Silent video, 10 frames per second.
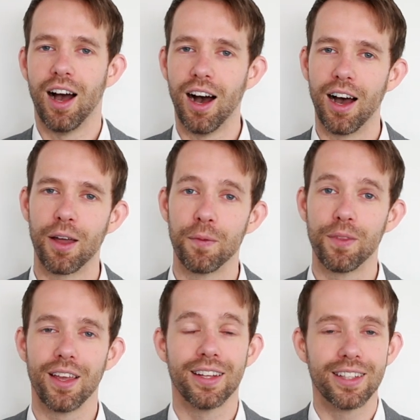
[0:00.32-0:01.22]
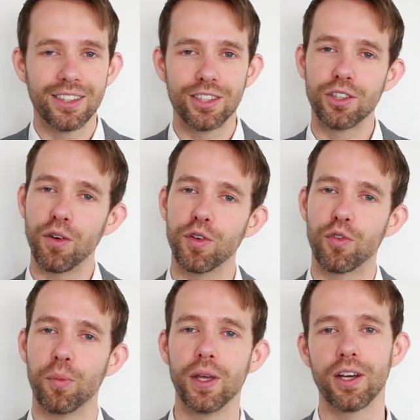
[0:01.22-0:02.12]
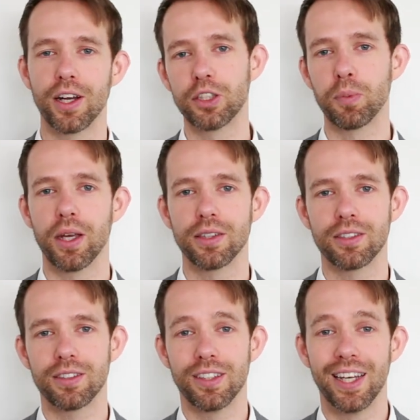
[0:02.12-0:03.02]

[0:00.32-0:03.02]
Hi, this is Arvid from EconExplains,